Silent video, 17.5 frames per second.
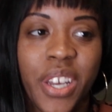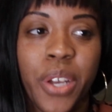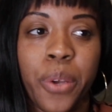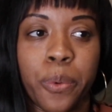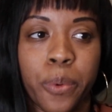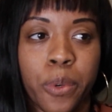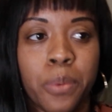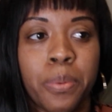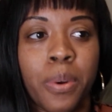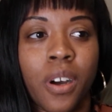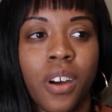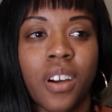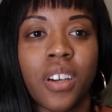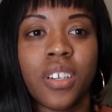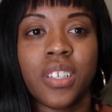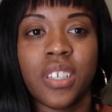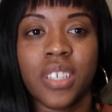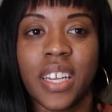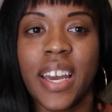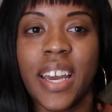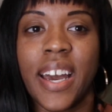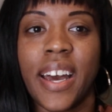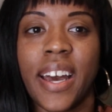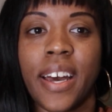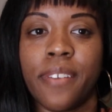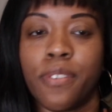RuPaul could
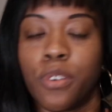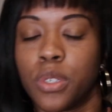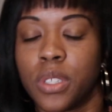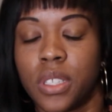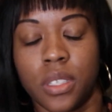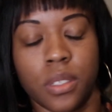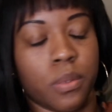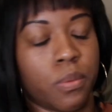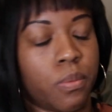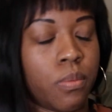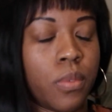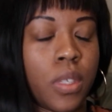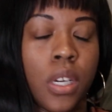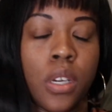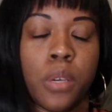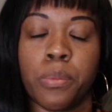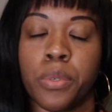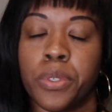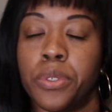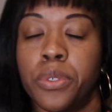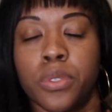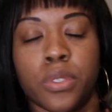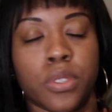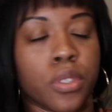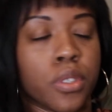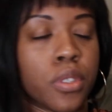have, or the
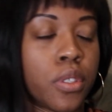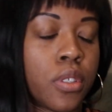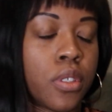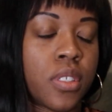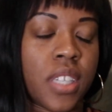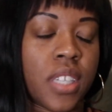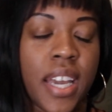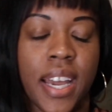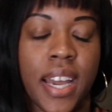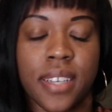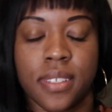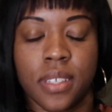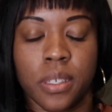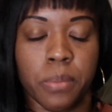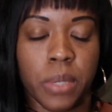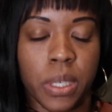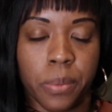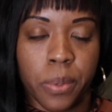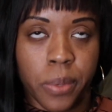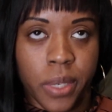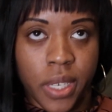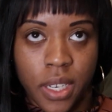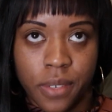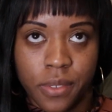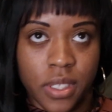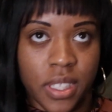producers, casting people,
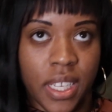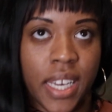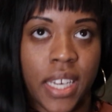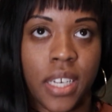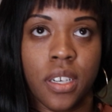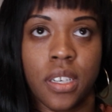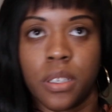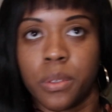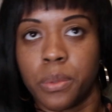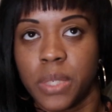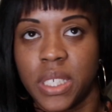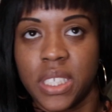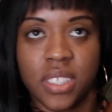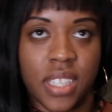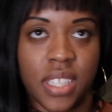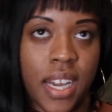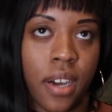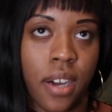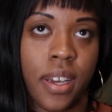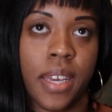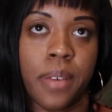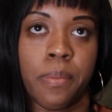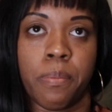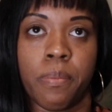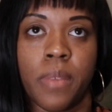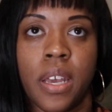whatever, they could have reached out
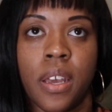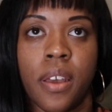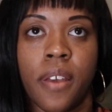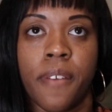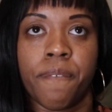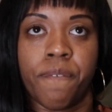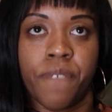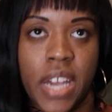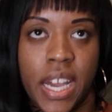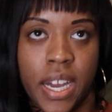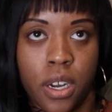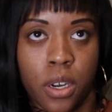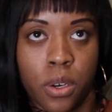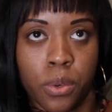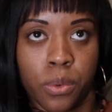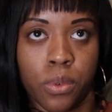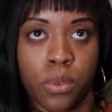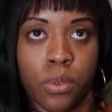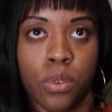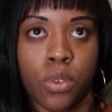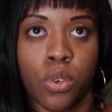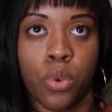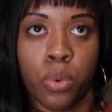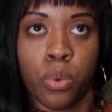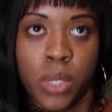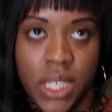and found
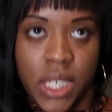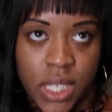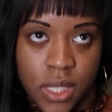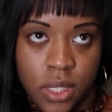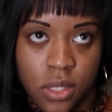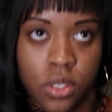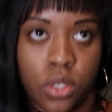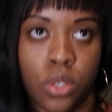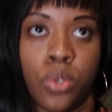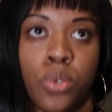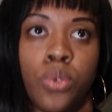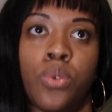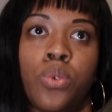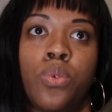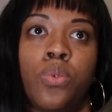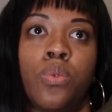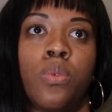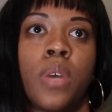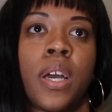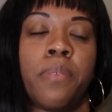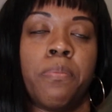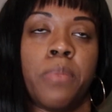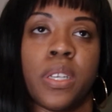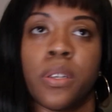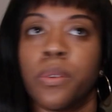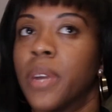queens who
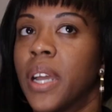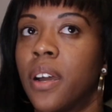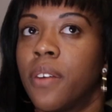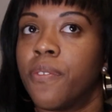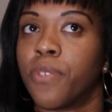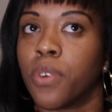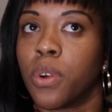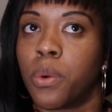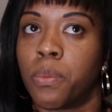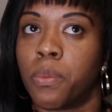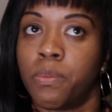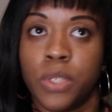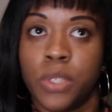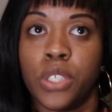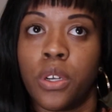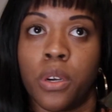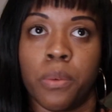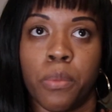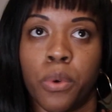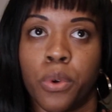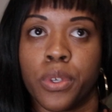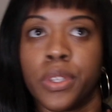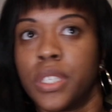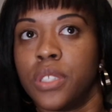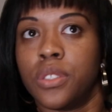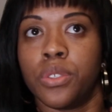have been around for, you know,
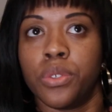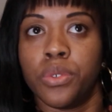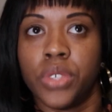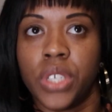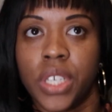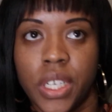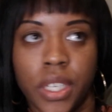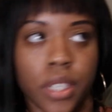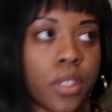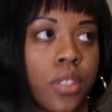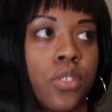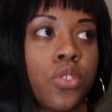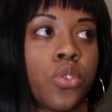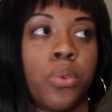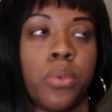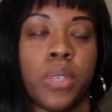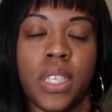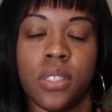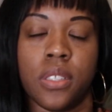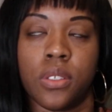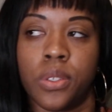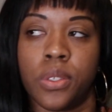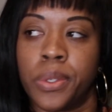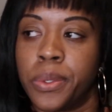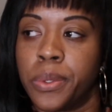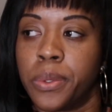more than 2 years,
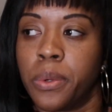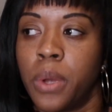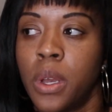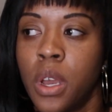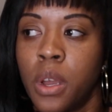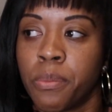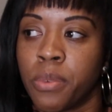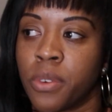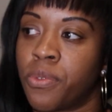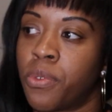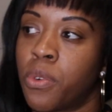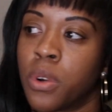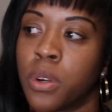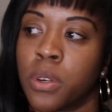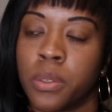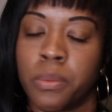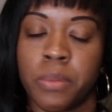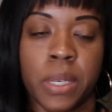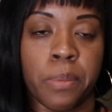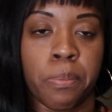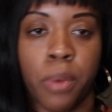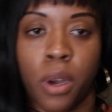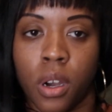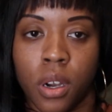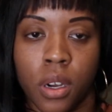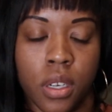queens who perform in
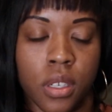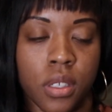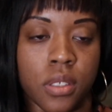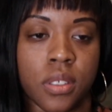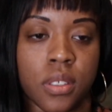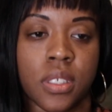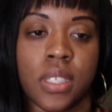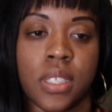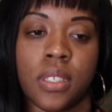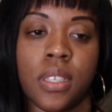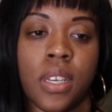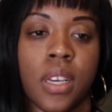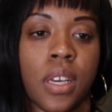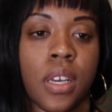bars and